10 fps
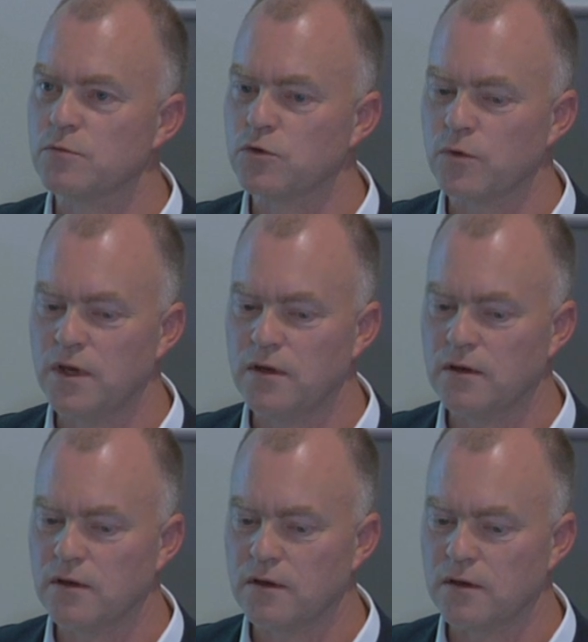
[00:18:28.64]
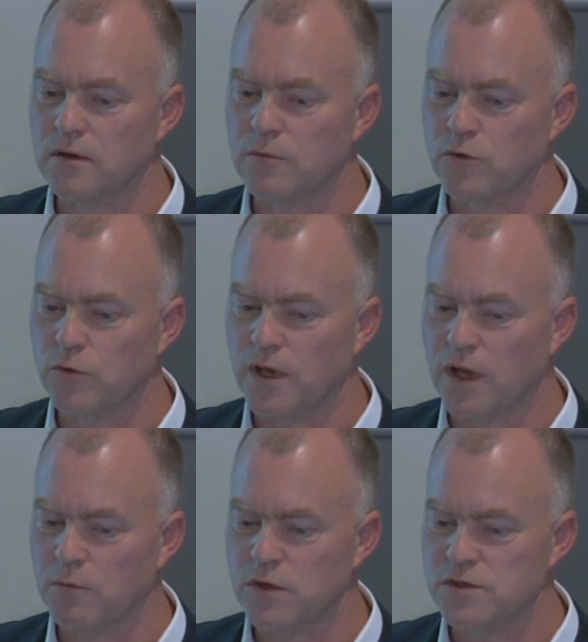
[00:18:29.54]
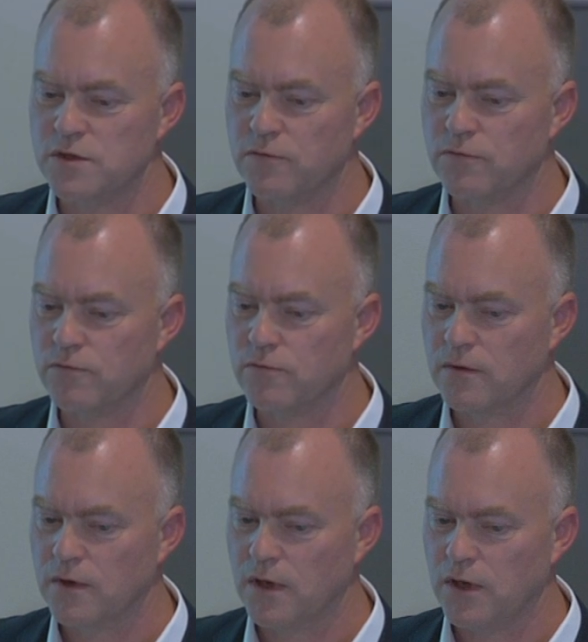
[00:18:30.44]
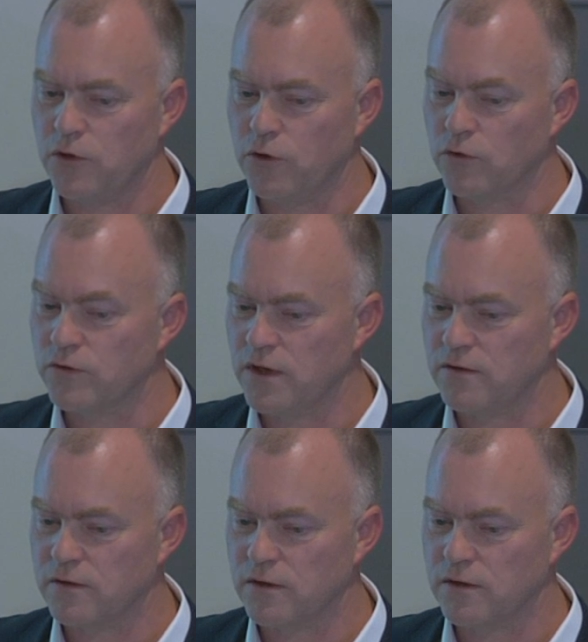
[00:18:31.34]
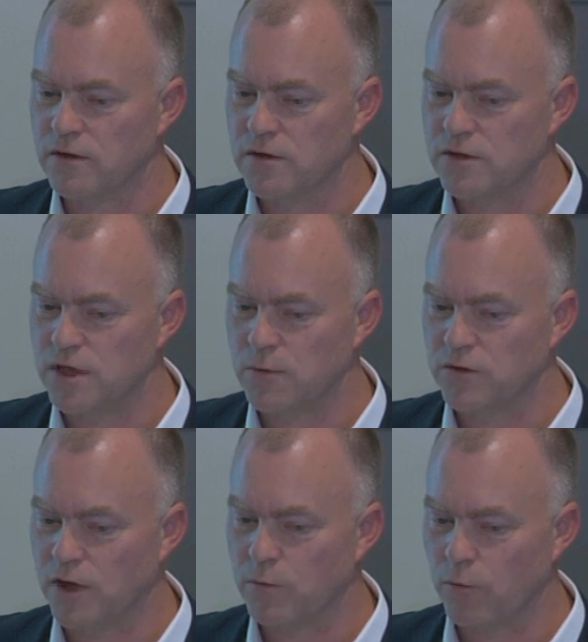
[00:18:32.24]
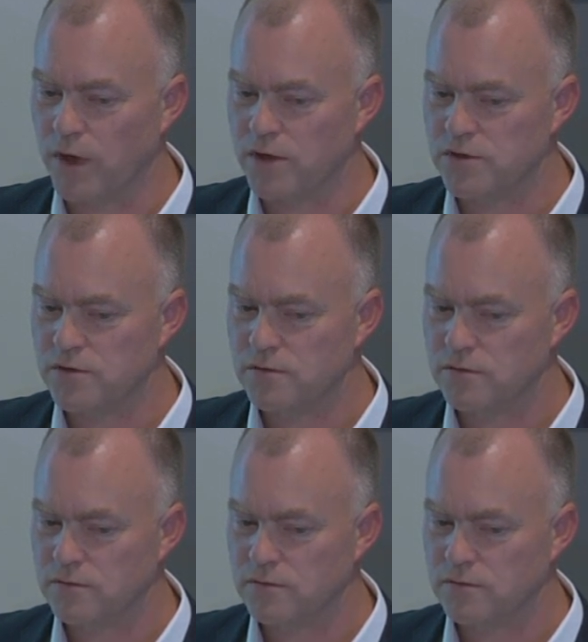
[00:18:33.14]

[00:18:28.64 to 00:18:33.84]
between elements if you don't need schema type awareness.